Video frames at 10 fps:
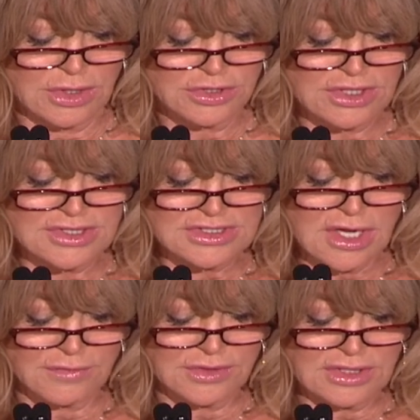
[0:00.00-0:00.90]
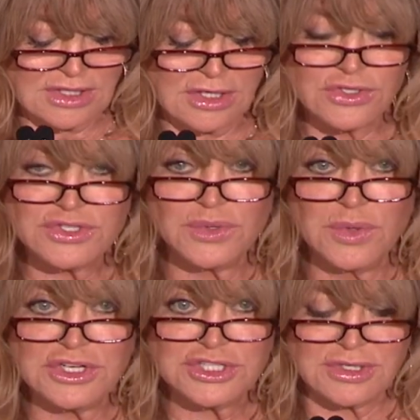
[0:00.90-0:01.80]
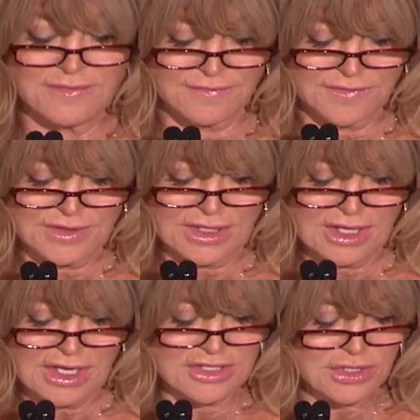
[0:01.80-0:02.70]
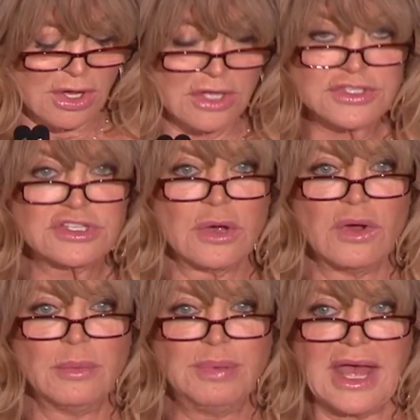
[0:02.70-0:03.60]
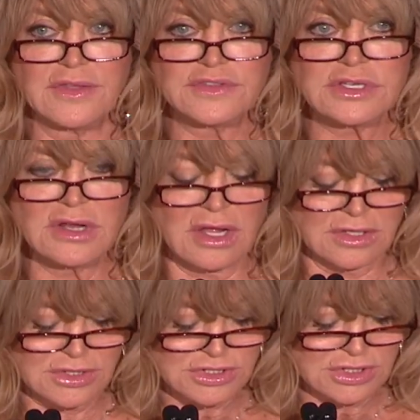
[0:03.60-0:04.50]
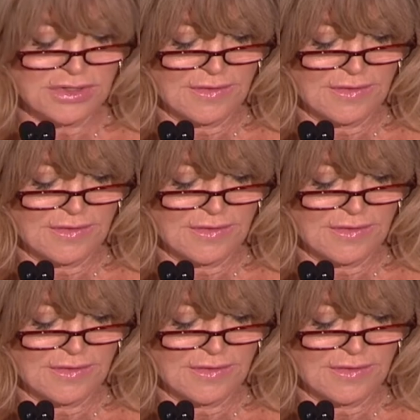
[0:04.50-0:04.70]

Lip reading: she discovered that intuition is also a path to knowledge.